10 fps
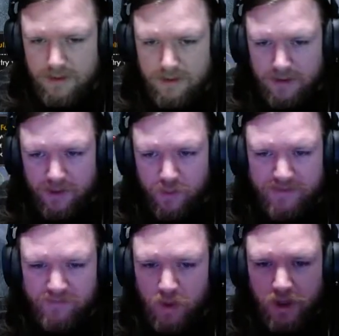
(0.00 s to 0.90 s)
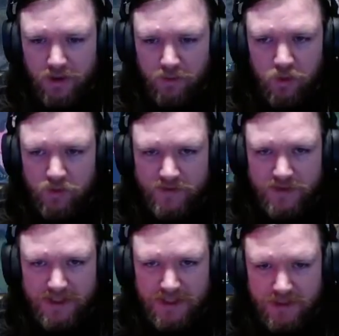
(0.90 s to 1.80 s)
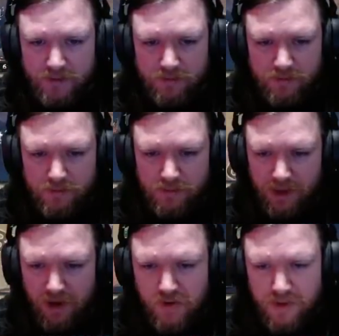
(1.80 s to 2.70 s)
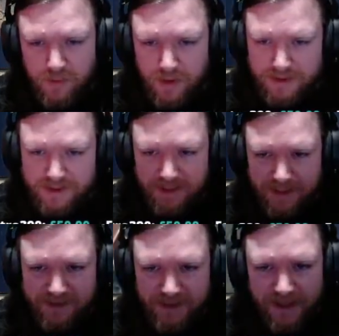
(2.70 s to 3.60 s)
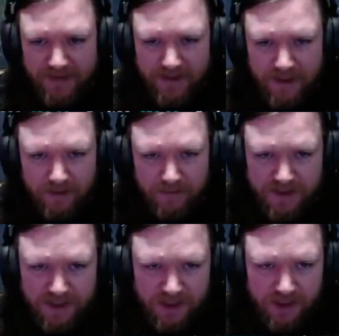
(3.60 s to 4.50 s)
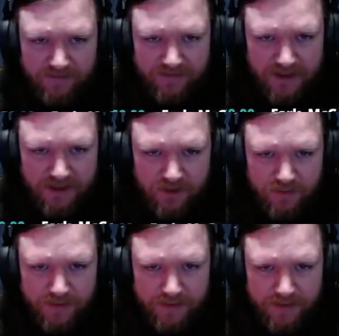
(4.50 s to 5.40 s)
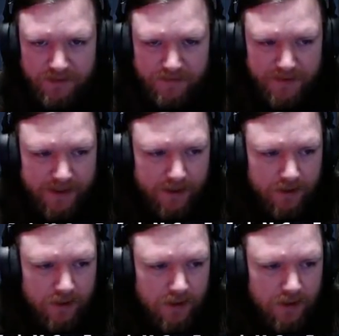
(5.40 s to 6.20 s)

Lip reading: Like, we've won the war for the seas. The only one that still has a navy that could potentially fight us would be Japan.